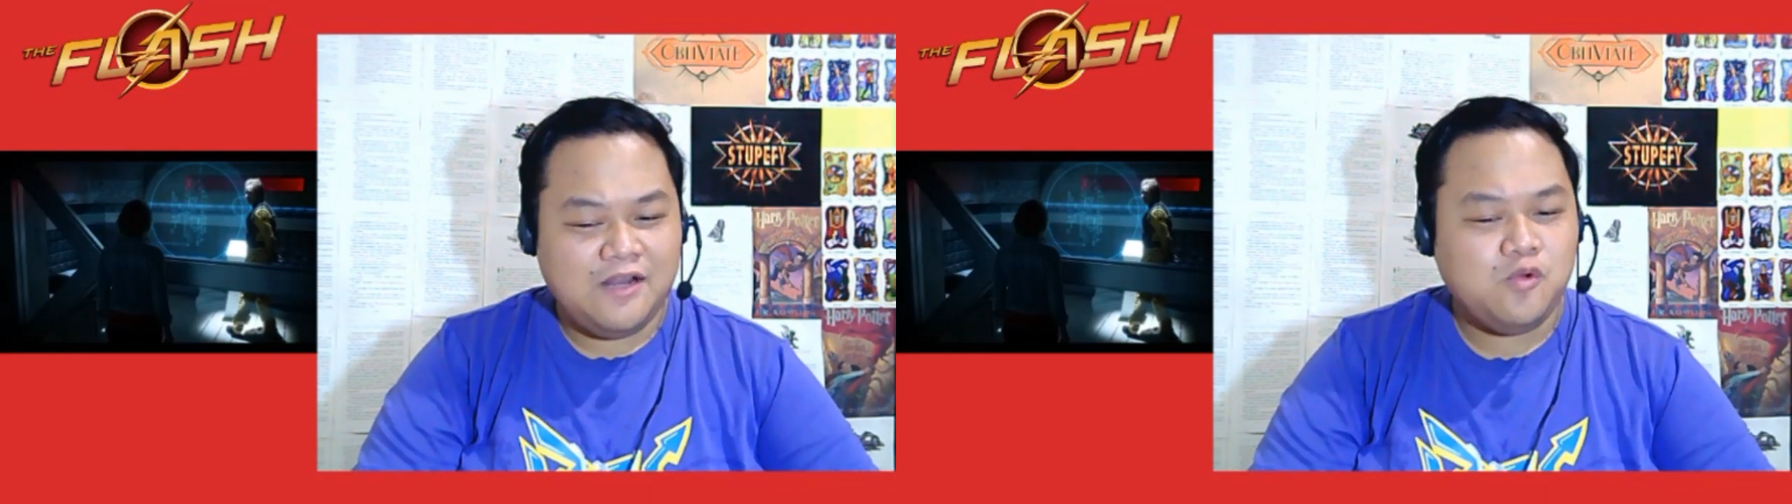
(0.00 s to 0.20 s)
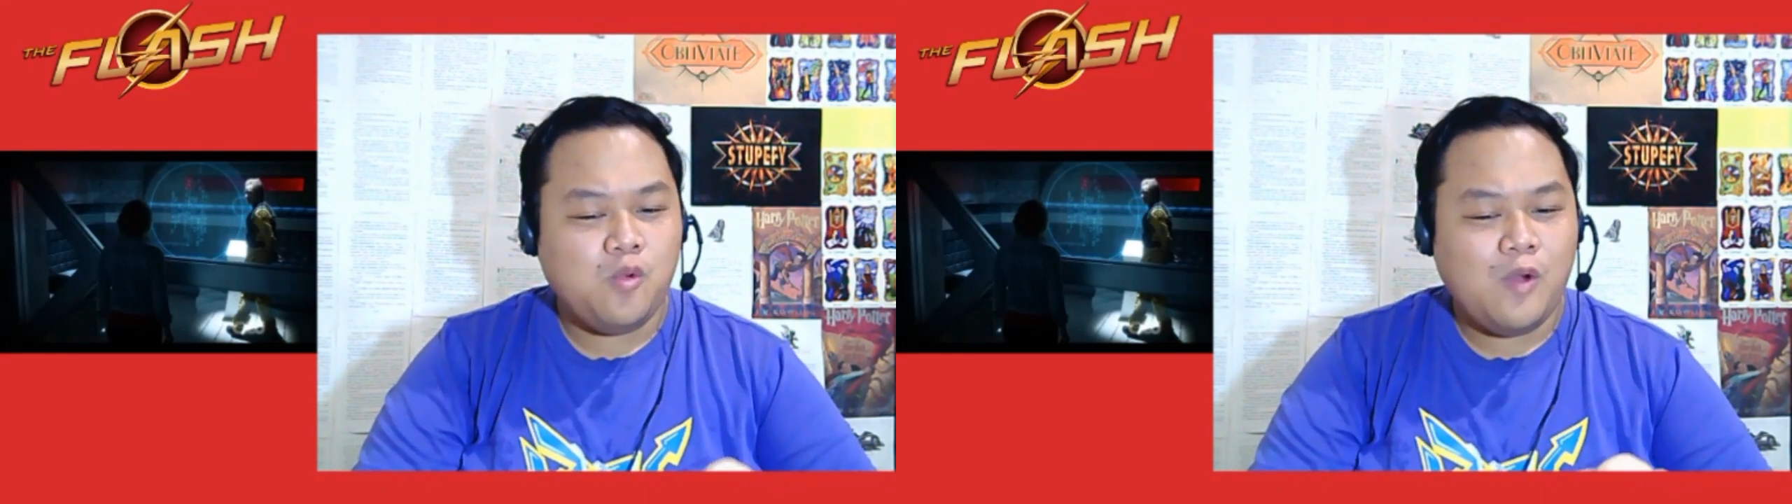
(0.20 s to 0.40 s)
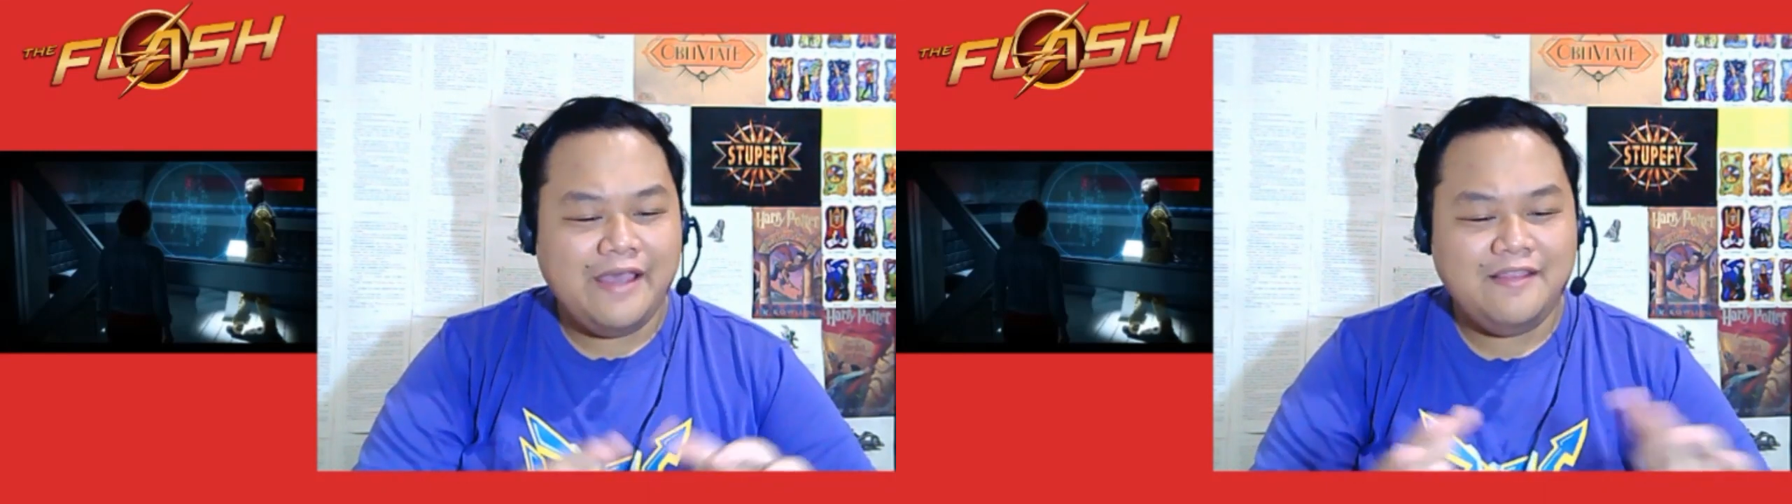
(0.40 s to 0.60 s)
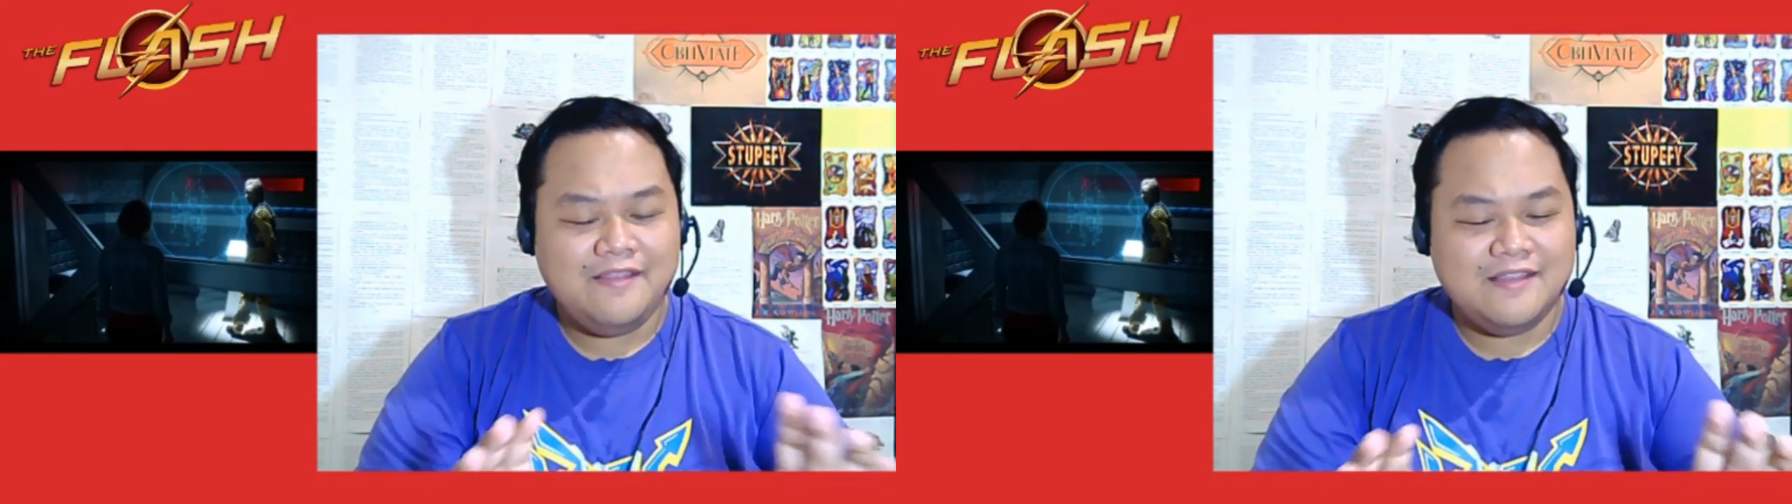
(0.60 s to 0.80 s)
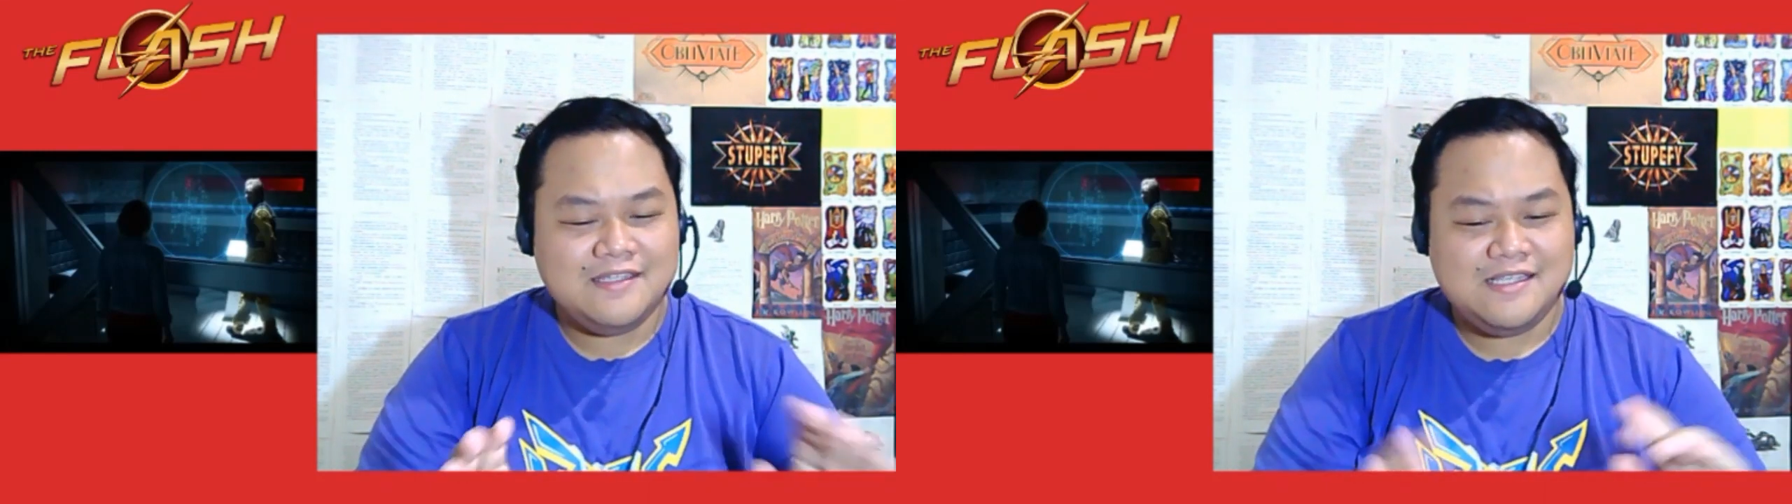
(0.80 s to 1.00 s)
And why
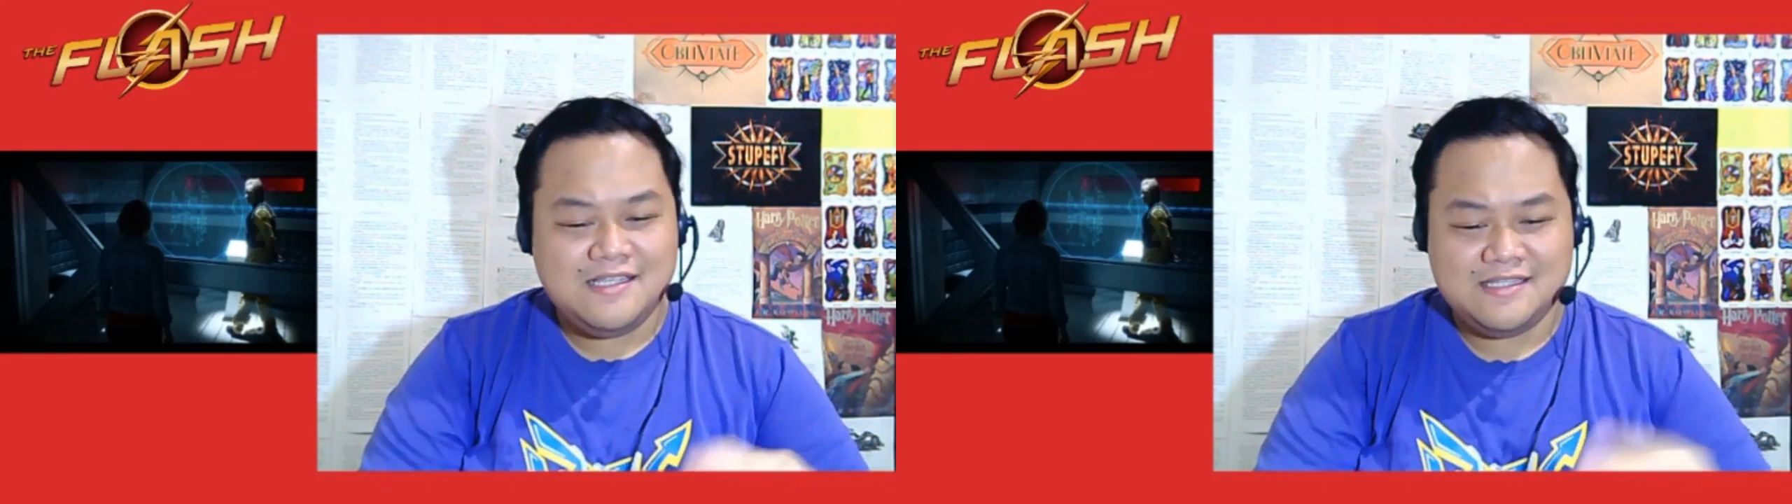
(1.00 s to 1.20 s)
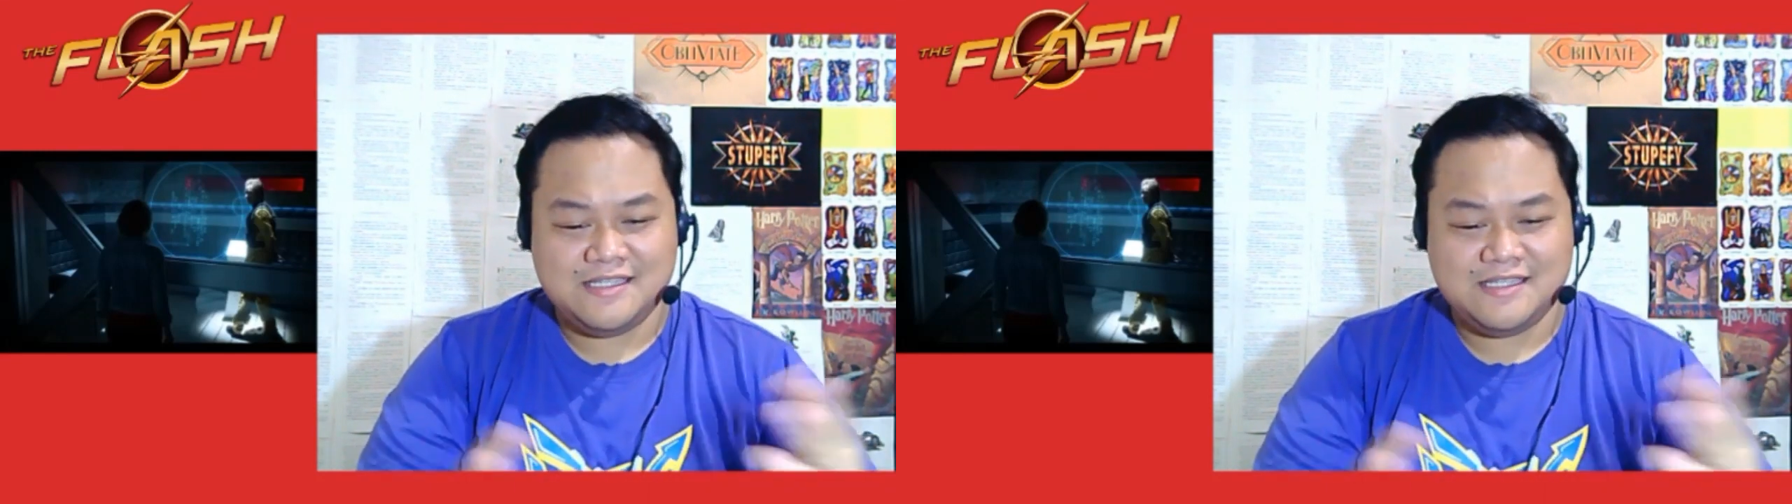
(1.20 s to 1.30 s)
does he